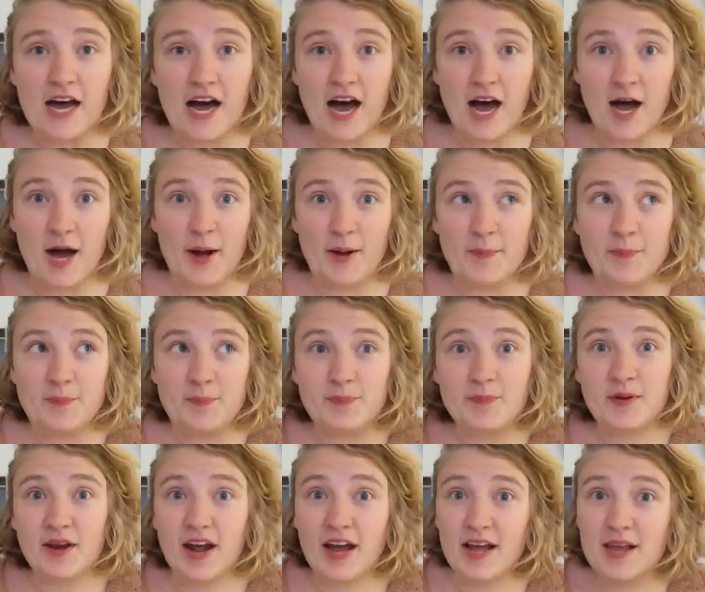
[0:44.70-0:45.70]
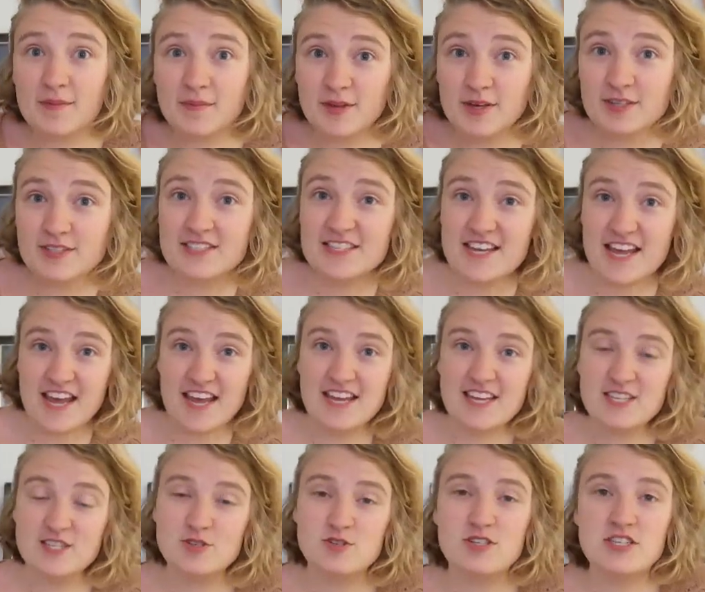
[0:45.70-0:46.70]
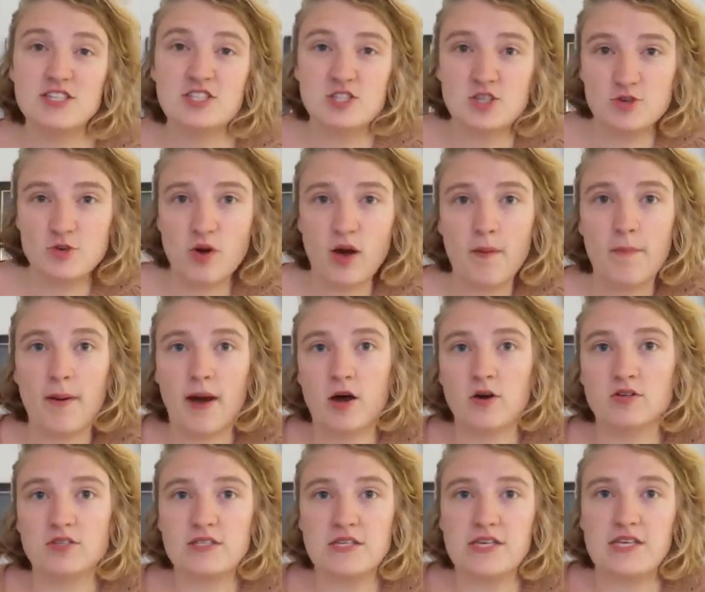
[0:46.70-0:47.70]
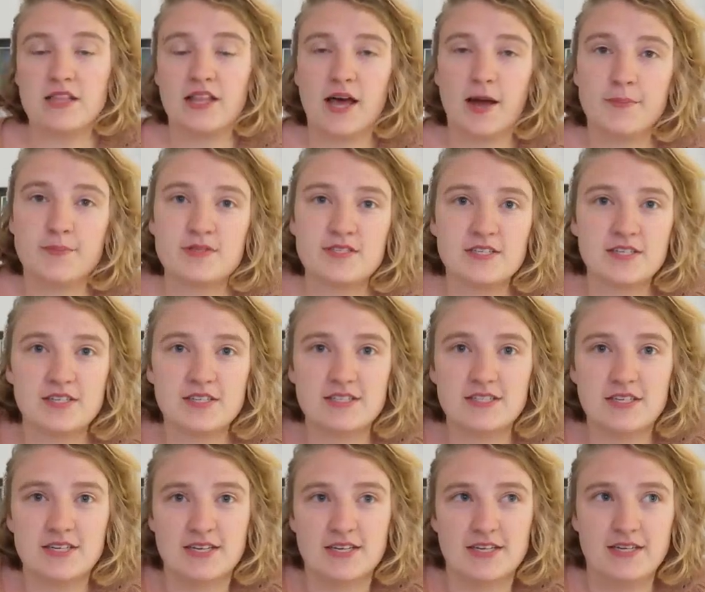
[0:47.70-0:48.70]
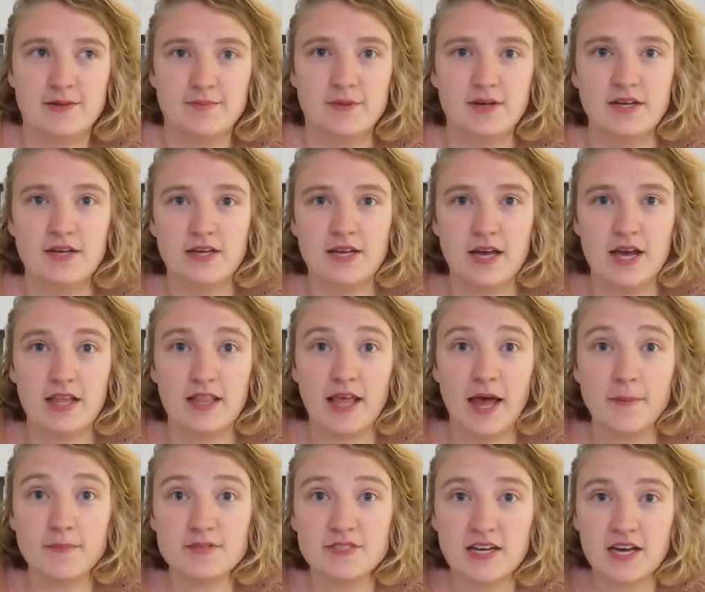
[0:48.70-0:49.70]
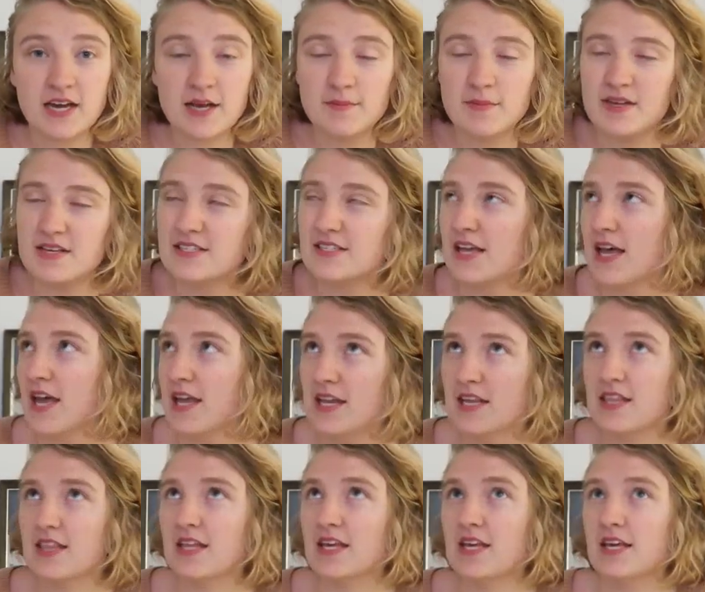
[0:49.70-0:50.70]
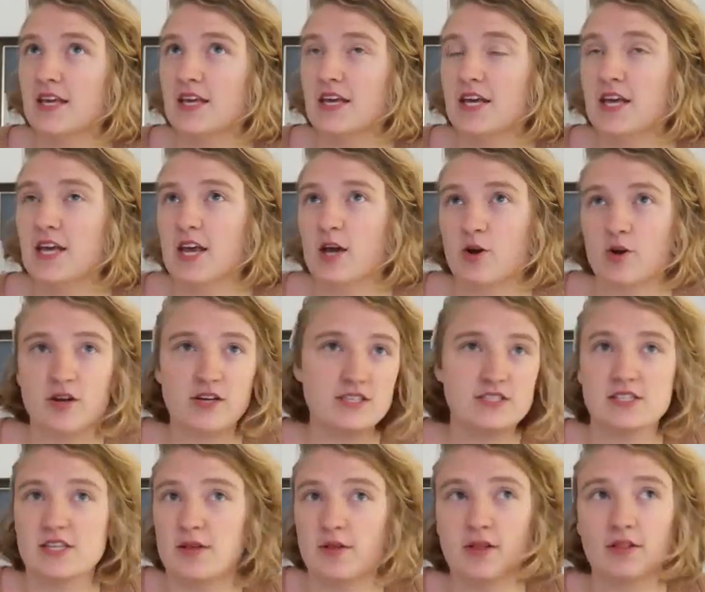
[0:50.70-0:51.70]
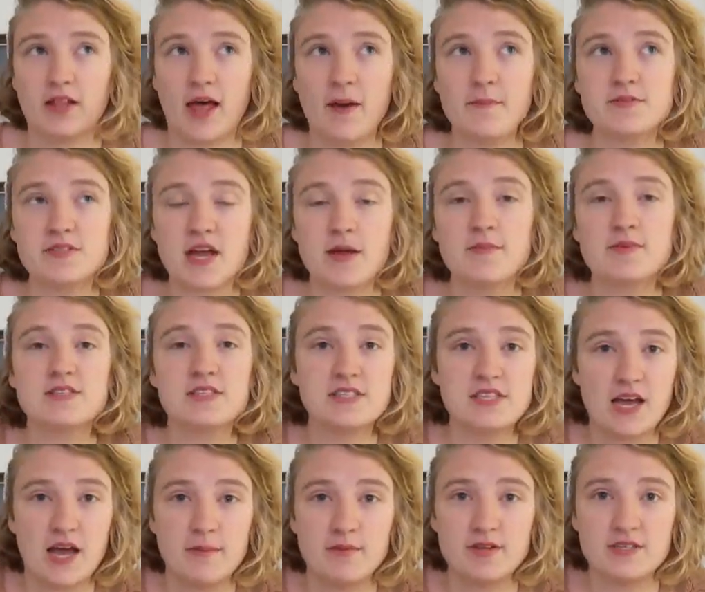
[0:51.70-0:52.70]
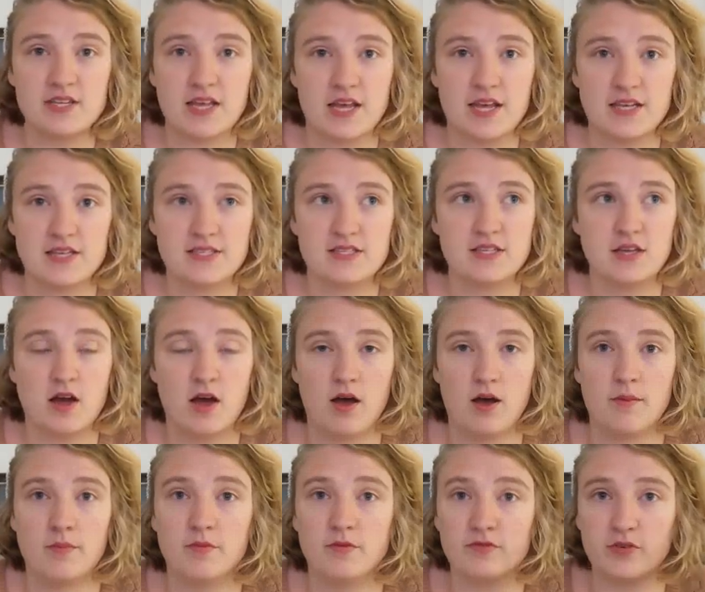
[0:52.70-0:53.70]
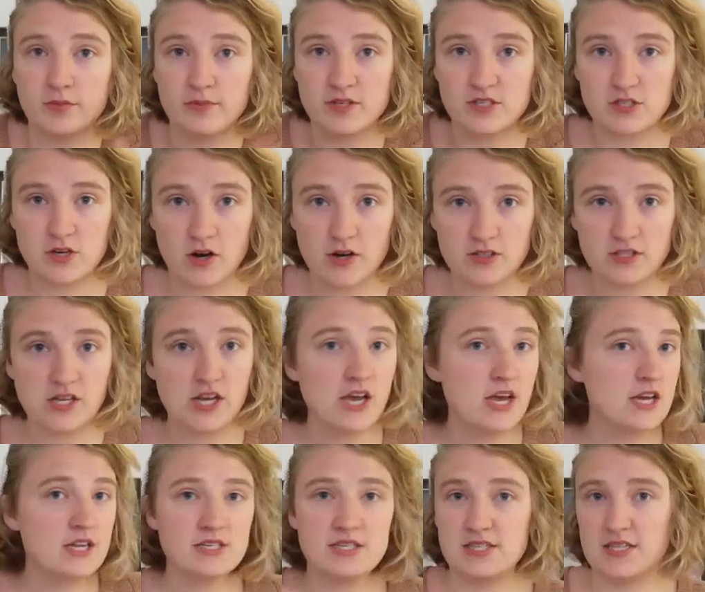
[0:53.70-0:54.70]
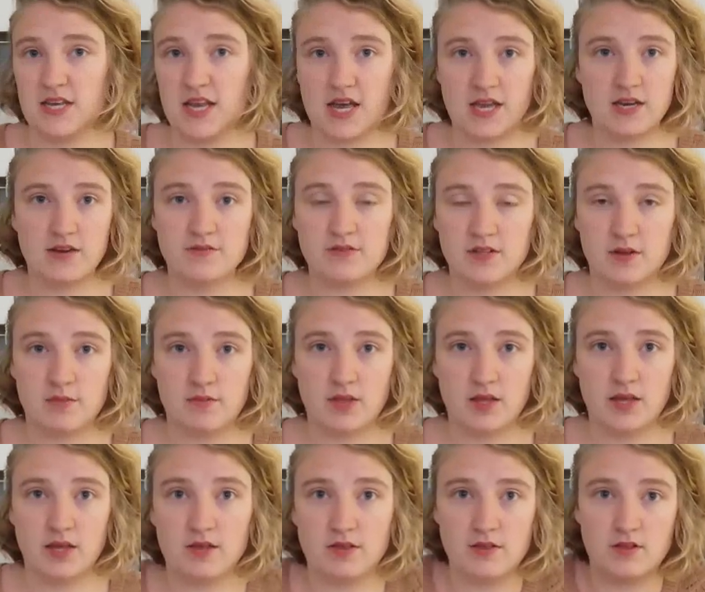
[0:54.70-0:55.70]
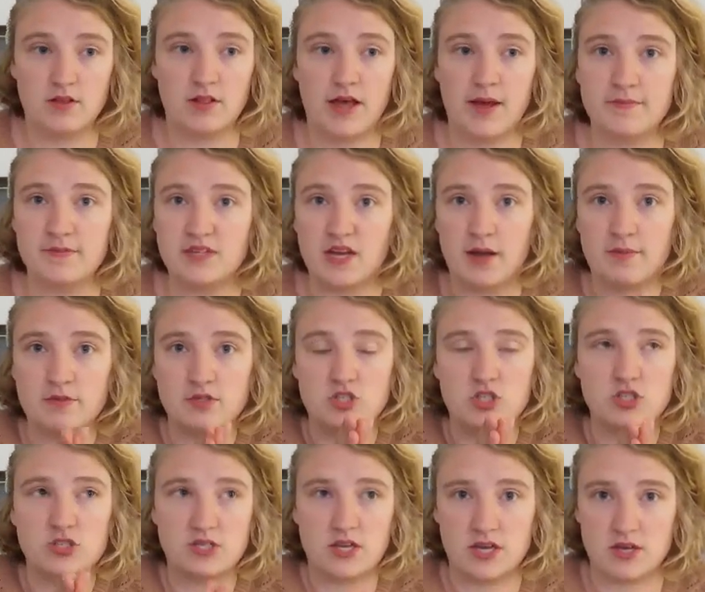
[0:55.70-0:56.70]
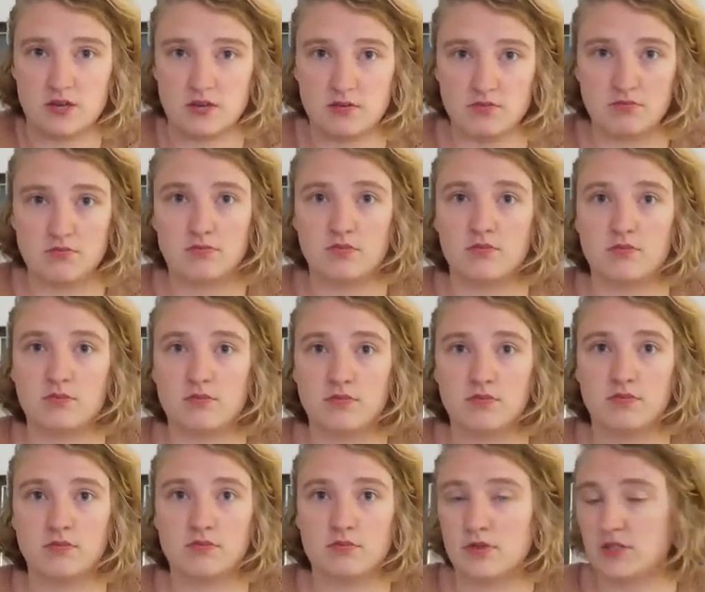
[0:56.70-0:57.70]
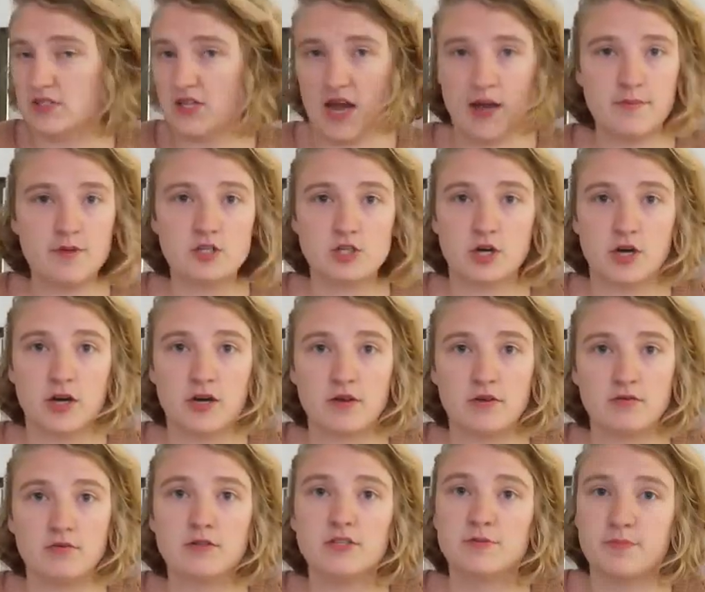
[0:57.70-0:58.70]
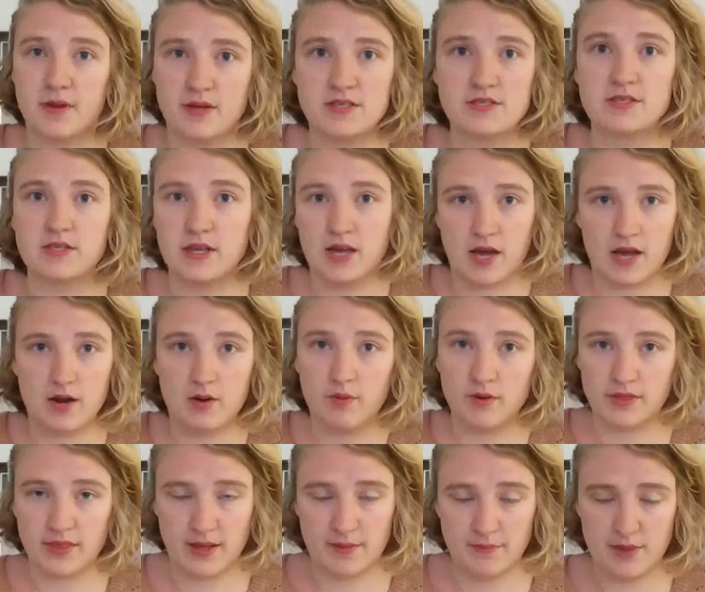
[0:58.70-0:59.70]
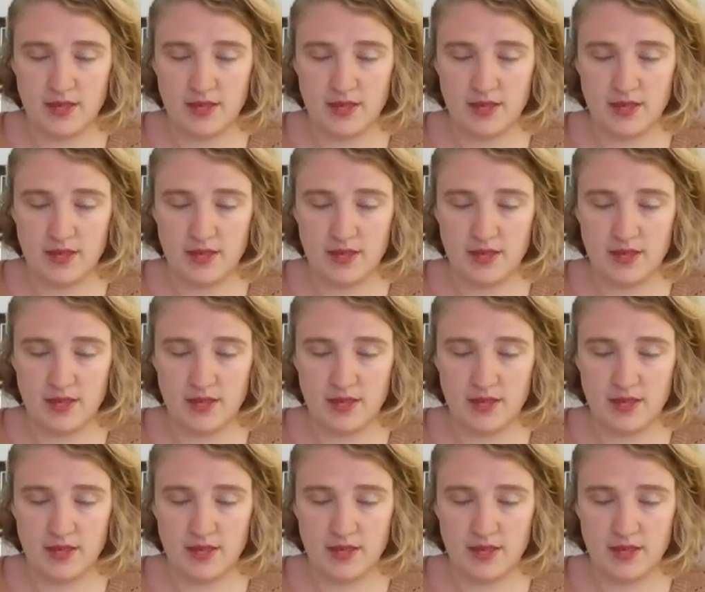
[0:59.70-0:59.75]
But I am here today to teach you about elapsed time. Elapsed time is elapsed time is the time it takes from the start to the end of something. Elapsed time is just like the time it took, is basically kind of what that